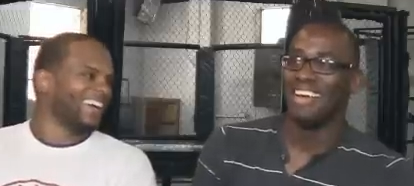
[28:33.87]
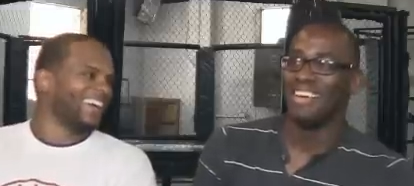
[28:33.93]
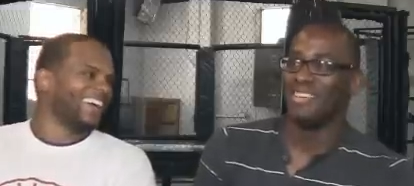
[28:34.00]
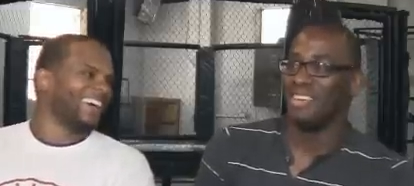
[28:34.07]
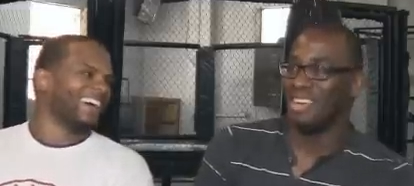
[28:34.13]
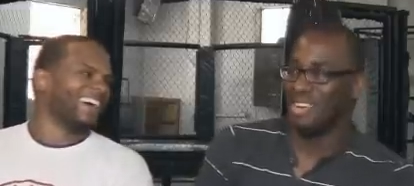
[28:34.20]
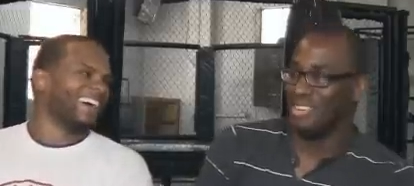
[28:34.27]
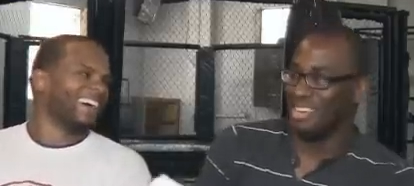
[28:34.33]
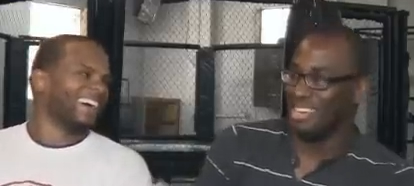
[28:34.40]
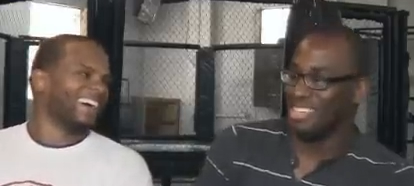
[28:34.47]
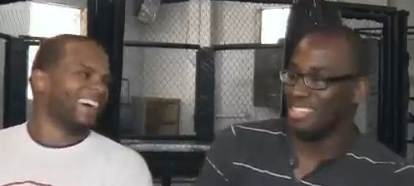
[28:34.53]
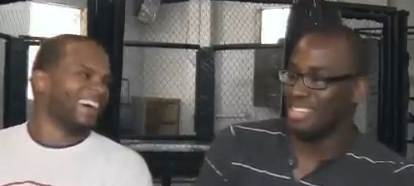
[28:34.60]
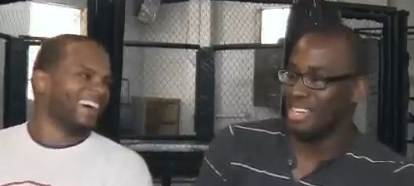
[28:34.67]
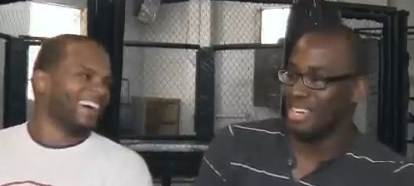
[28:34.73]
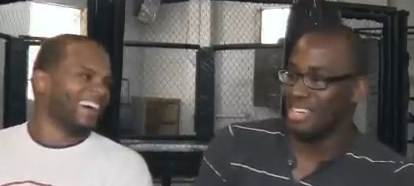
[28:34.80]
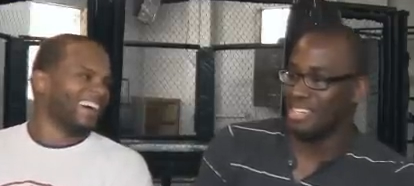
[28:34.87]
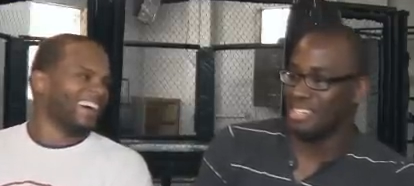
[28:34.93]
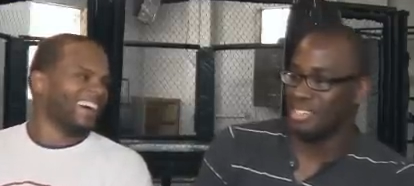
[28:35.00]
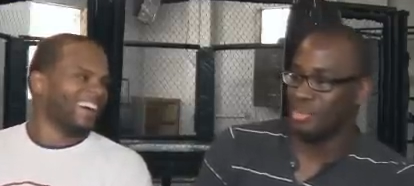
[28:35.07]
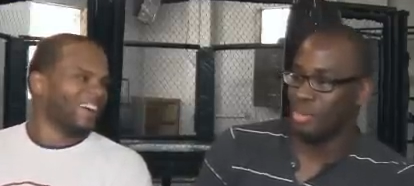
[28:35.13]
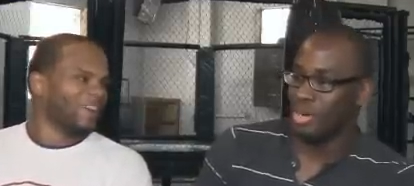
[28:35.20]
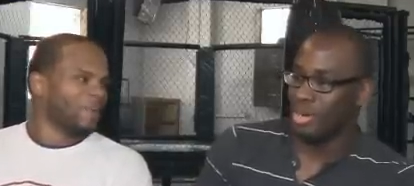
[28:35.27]
Speaker 1: Where is,
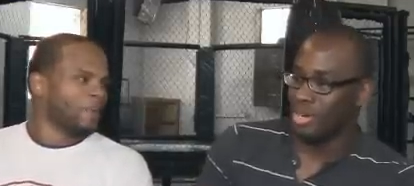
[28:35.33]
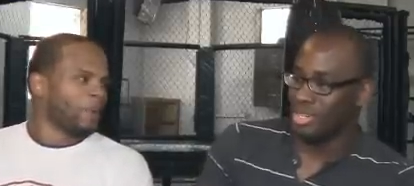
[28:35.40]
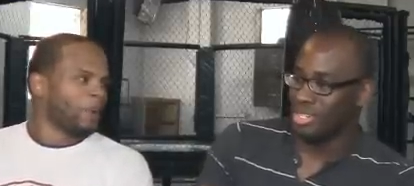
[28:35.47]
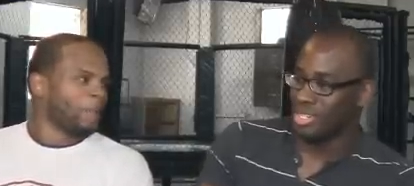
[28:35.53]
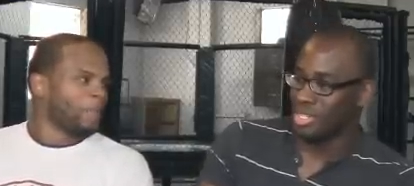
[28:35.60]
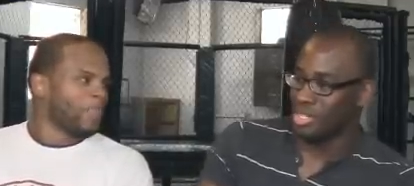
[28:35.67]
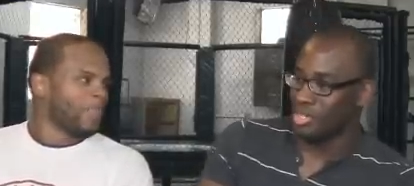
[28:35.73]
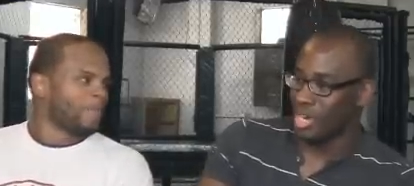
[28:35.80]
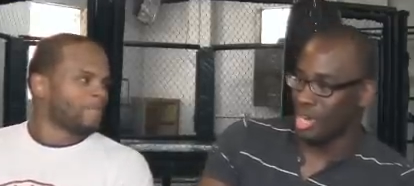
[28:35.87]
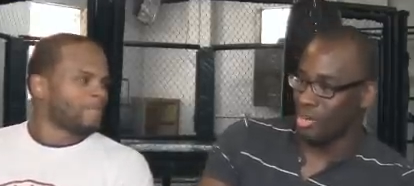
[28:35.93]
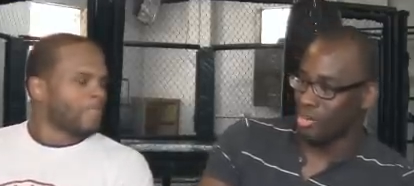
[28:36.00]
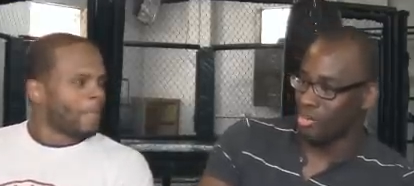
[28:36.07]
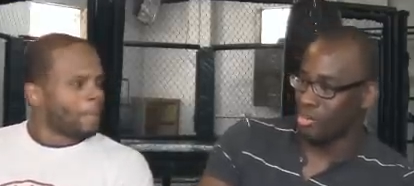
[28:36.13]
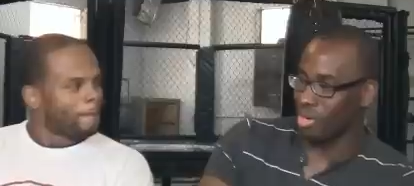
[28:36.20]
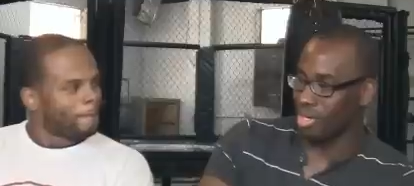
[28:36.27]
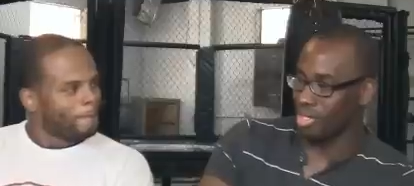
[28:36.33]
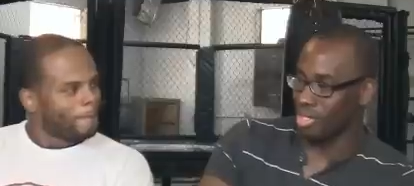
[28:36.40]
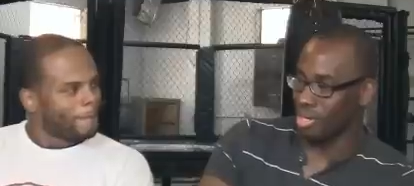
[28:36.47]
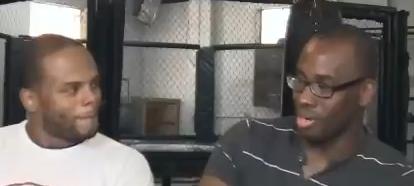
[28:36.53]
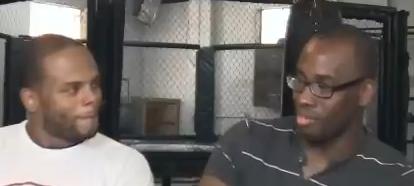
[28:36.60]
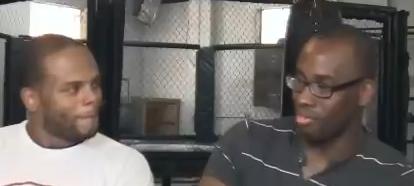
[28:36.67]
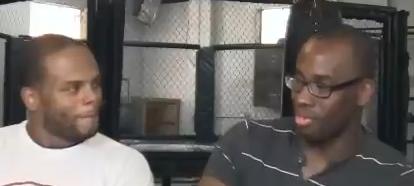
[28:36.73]
is, where is the drought and where is
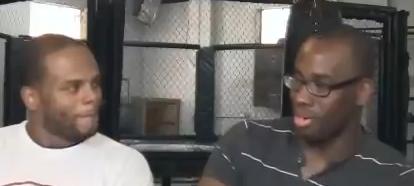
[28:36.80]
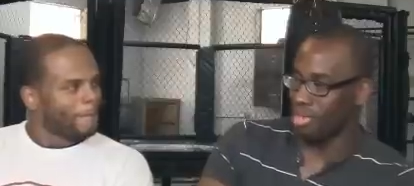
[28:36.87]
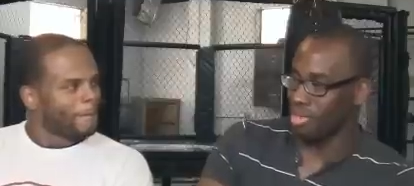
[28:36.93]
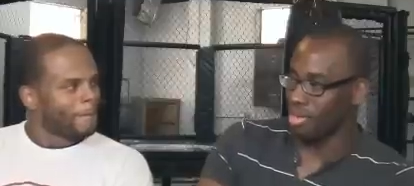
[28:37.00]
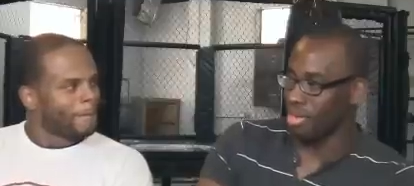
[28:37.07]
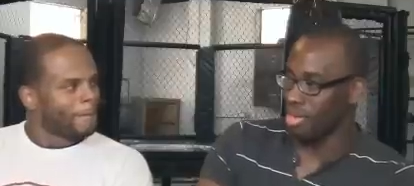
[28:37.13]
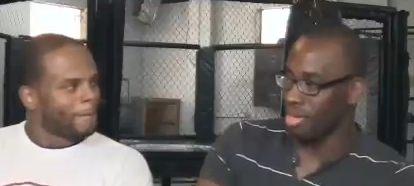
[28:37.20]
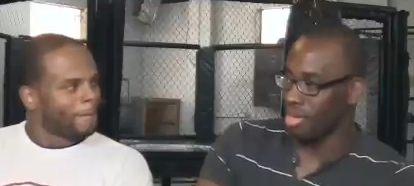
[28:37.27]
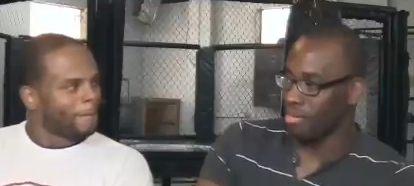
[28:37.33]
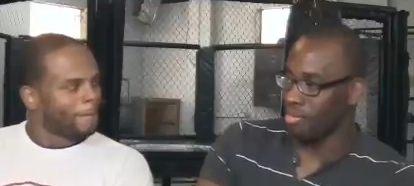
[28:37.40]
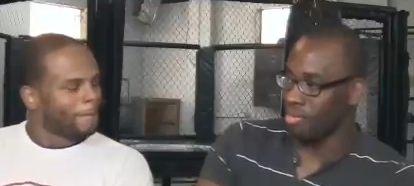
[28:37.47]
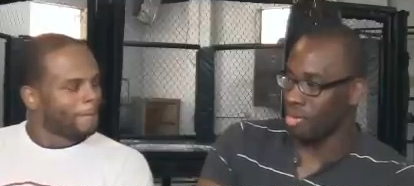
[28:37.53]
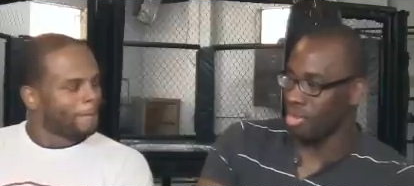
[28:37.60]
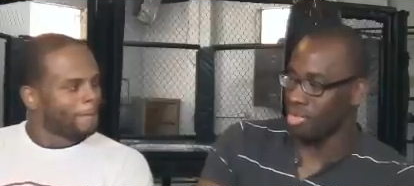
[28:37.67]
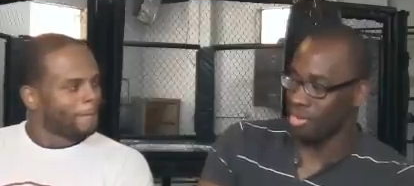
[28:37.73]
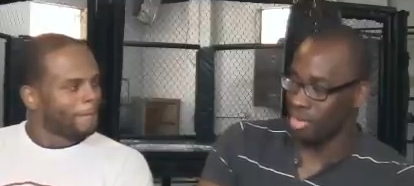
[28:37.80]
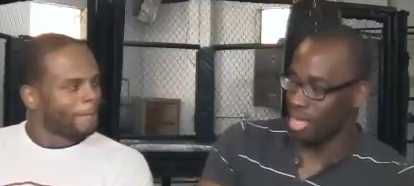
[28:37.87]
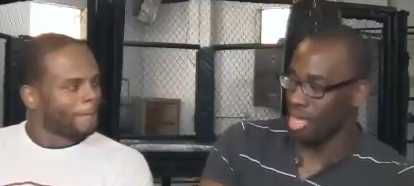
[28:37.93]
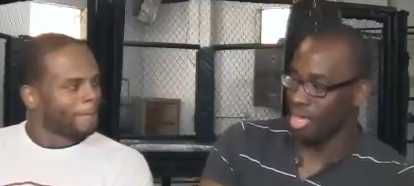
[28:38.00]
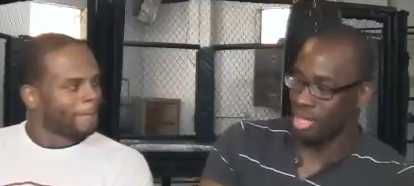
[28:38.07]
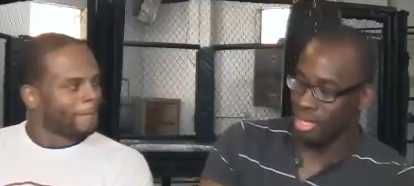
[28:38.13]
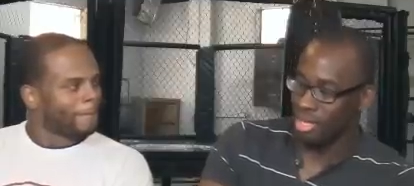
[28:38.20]
their plethora,
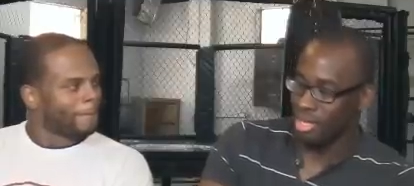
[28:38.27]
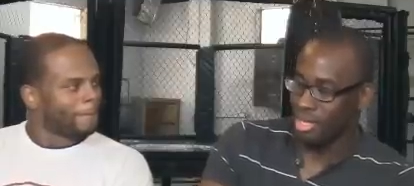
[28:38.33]
plethora